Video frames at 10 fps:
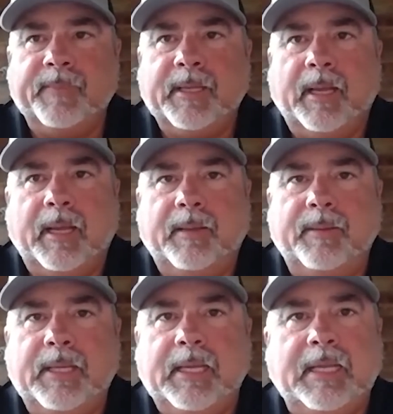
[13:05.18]

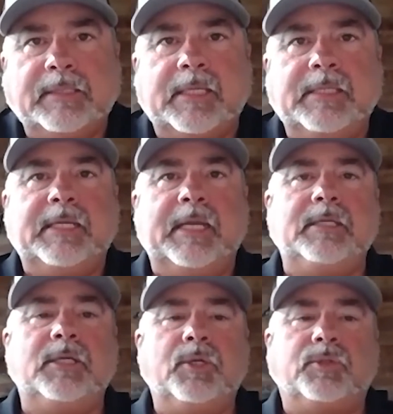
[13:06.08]
it has
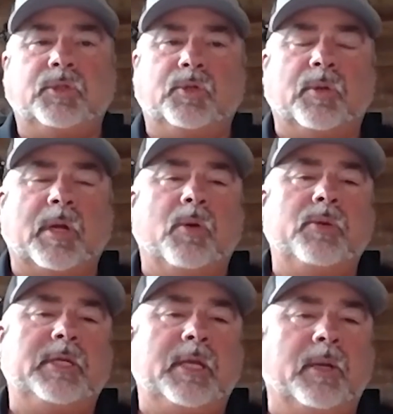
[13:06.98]
continued to
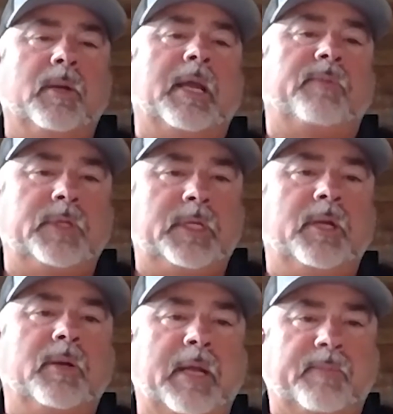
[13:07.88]
grow year after
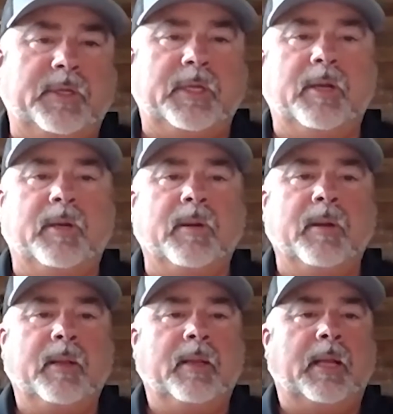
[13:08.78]
year after year.
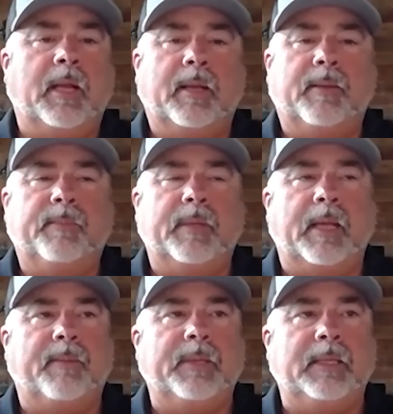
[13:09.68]

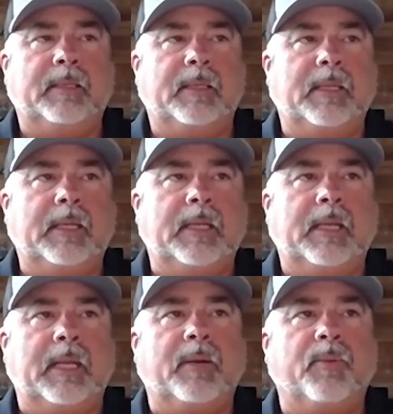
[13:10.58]
I mean,
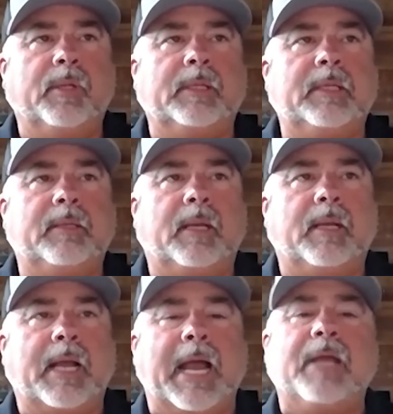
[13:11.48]
at a really
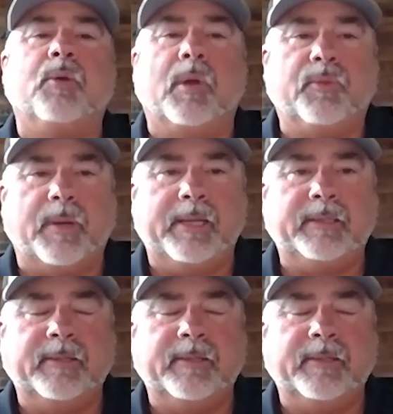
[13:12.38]
high growth rate.